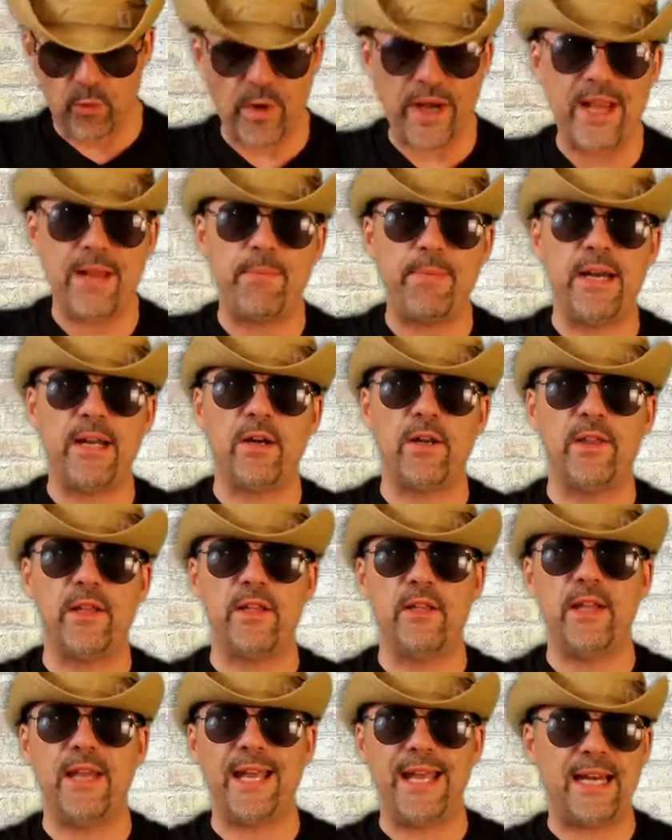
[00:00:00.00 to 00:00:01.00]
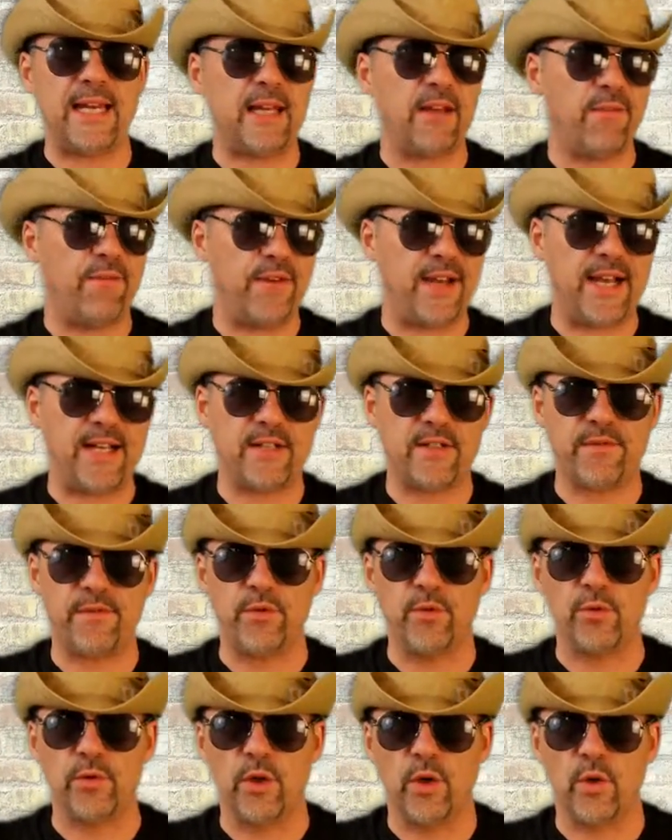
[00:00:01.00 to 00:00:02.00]
way better than any fast
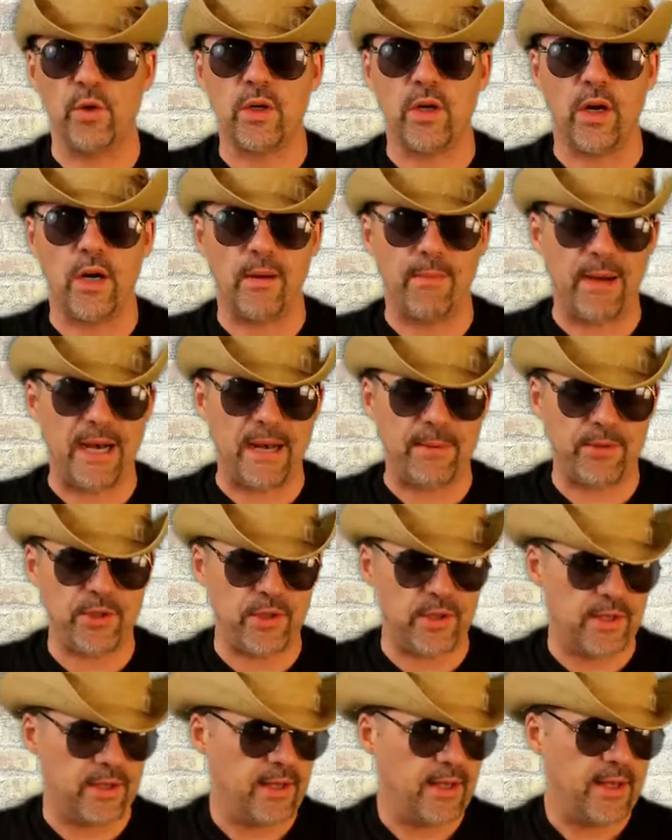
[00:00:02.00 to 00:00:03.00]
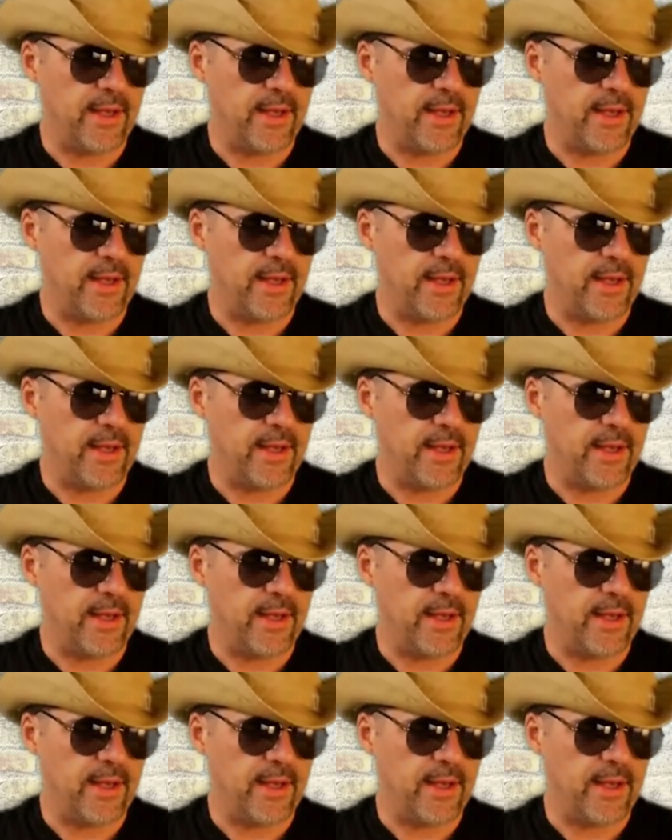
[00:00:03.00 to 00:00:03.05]
food low-carb option.